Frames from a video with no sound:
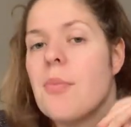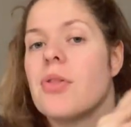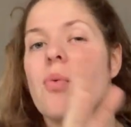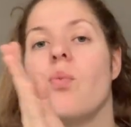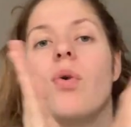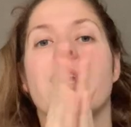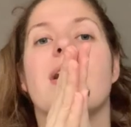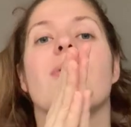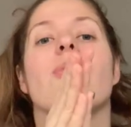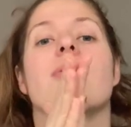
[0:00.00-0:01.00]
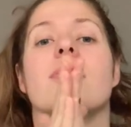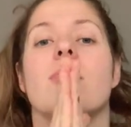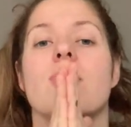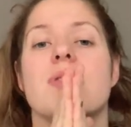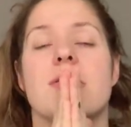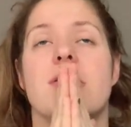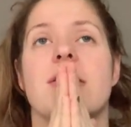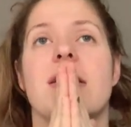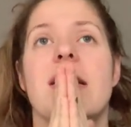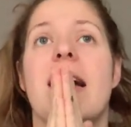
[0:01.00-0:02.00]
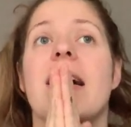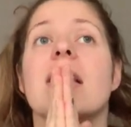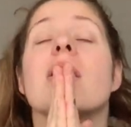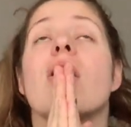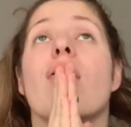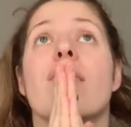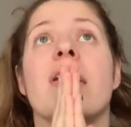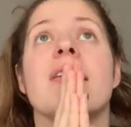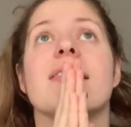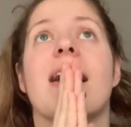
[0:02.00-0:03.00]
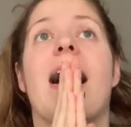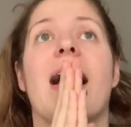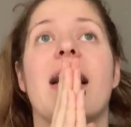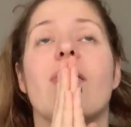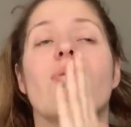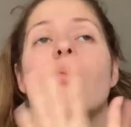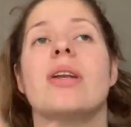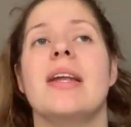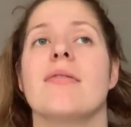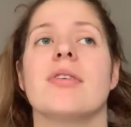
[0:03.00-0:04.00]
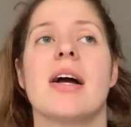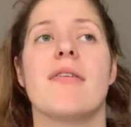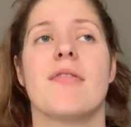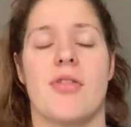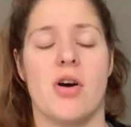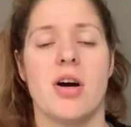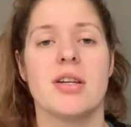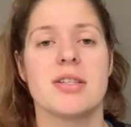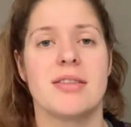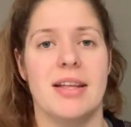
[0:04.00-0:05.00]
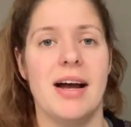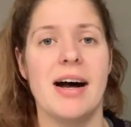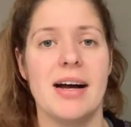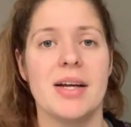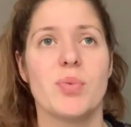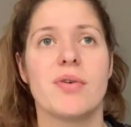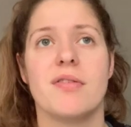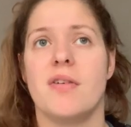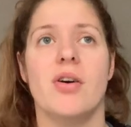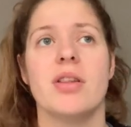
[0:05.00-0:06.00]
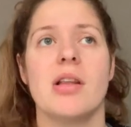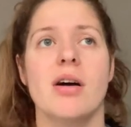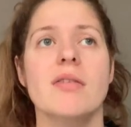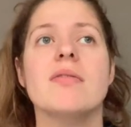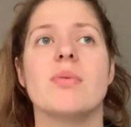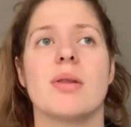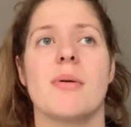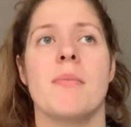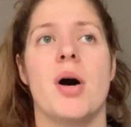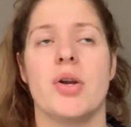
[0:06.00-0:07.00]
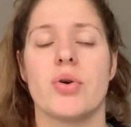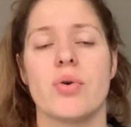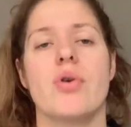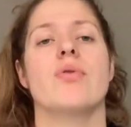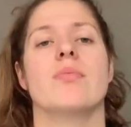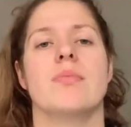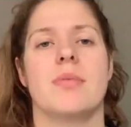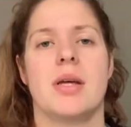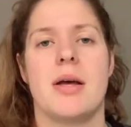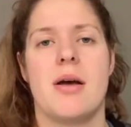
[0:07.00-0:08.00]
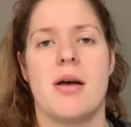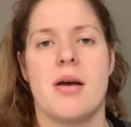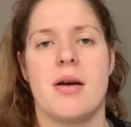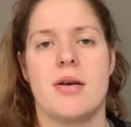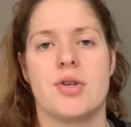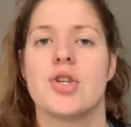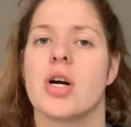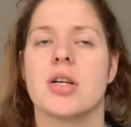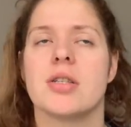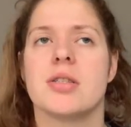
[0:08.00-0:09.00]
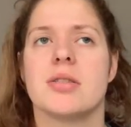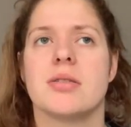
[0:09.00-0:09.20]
but the one I worked the most on, and I love it. I would never have thought that I would fall in love with the monochrome chart.